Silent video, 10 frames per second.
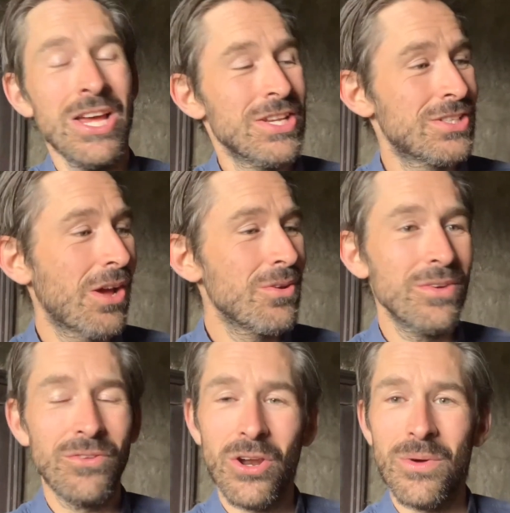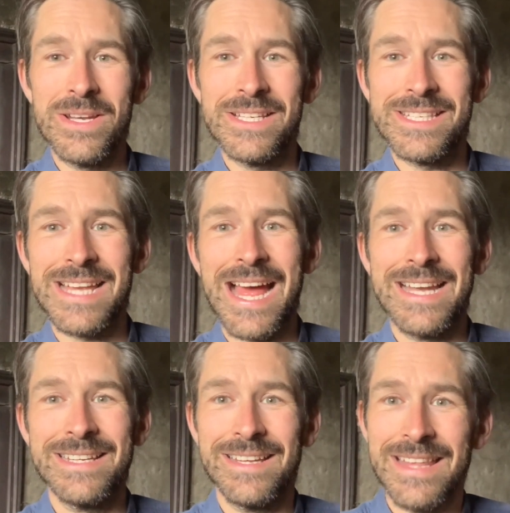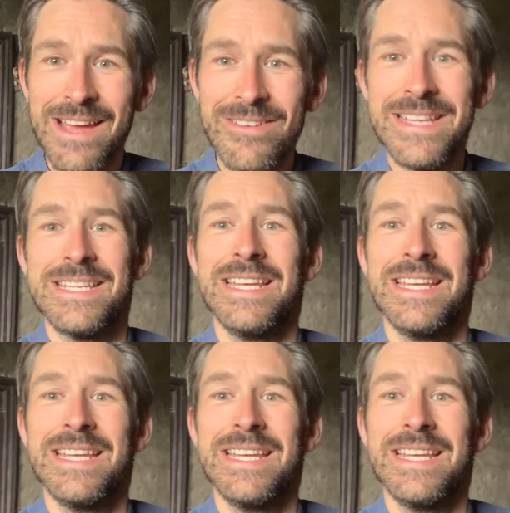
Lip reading: So you've got to understand that there is a